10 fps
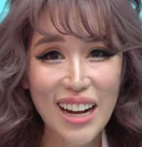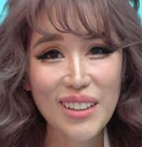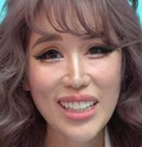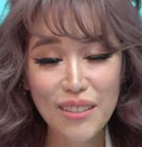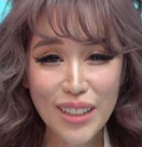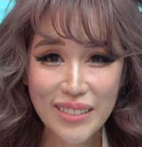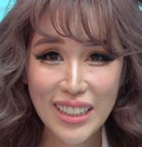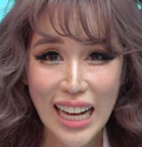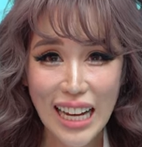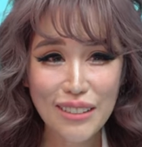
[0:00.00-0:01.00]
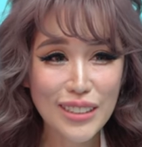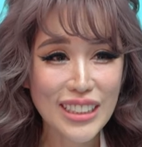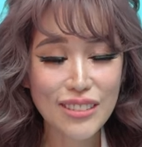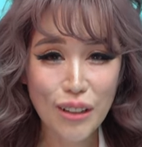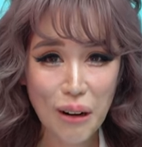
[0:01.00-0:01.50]
help her cover up the lie, which
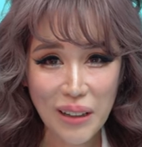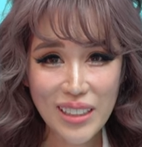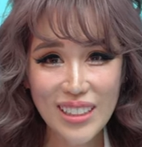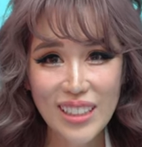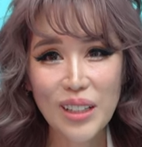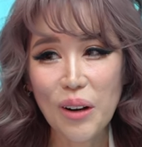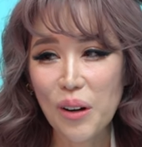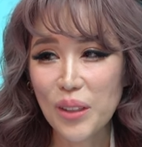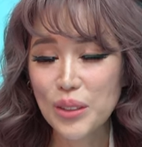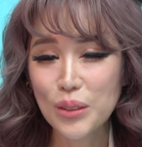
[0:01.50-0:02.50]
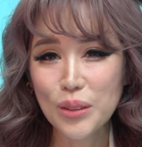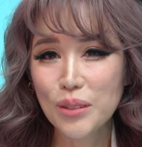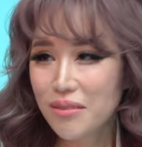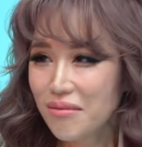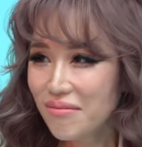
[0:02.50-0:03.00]
is wrong, or
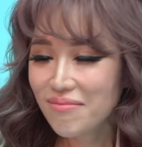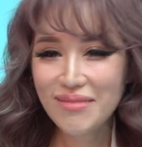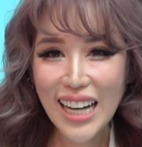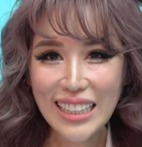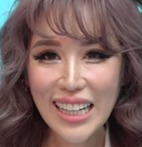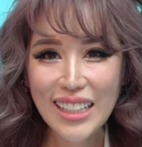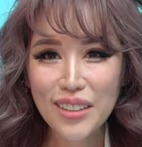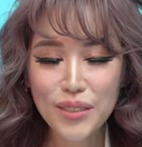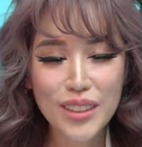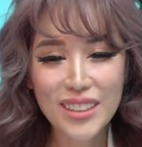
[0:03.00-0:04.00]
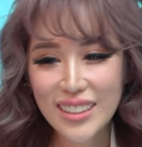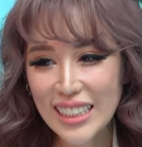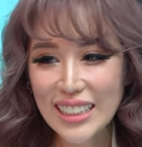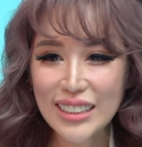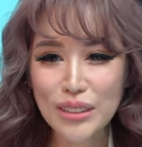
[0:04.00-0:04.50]
you the other end of the
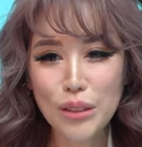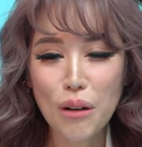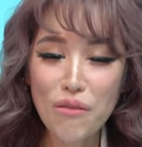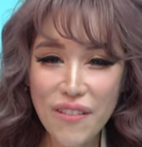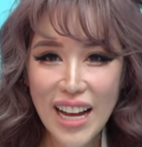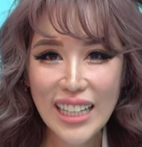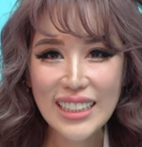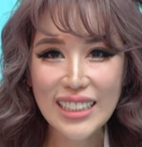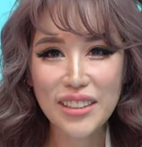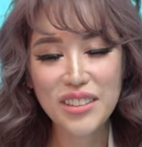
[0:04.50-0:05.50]
thing is you confess and then